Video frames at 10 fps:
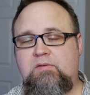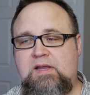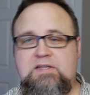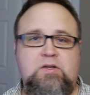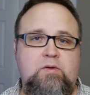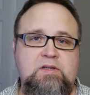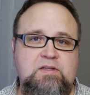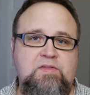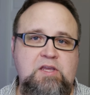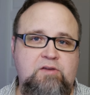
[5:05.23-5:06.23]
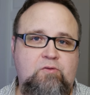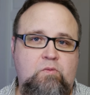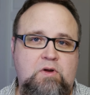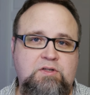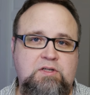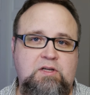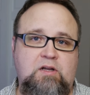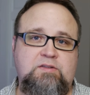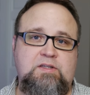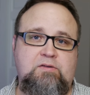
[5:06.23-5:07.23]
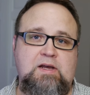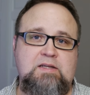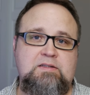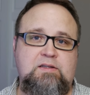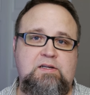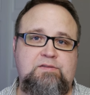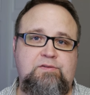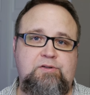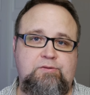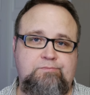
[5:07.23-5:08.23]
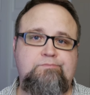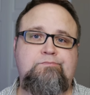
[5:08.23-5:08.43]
And as always, thank you for watching, and I'll see you guys in the next video.